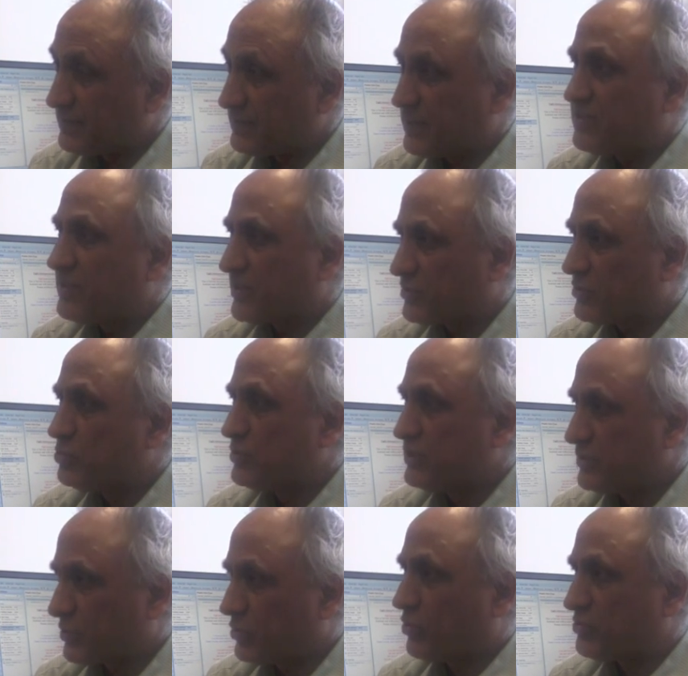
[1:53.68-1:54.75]
That's
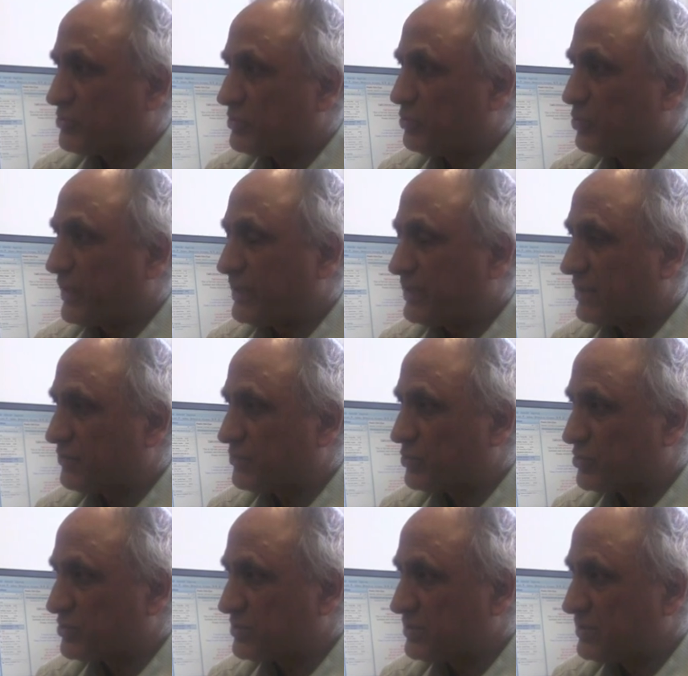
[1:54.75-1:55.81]
excluding the cost of the vehicle, of
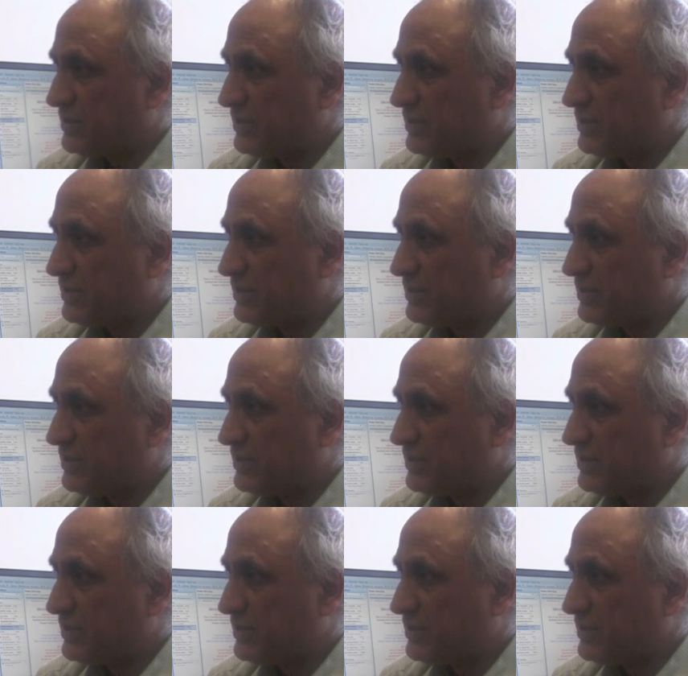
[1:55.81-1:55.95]
course.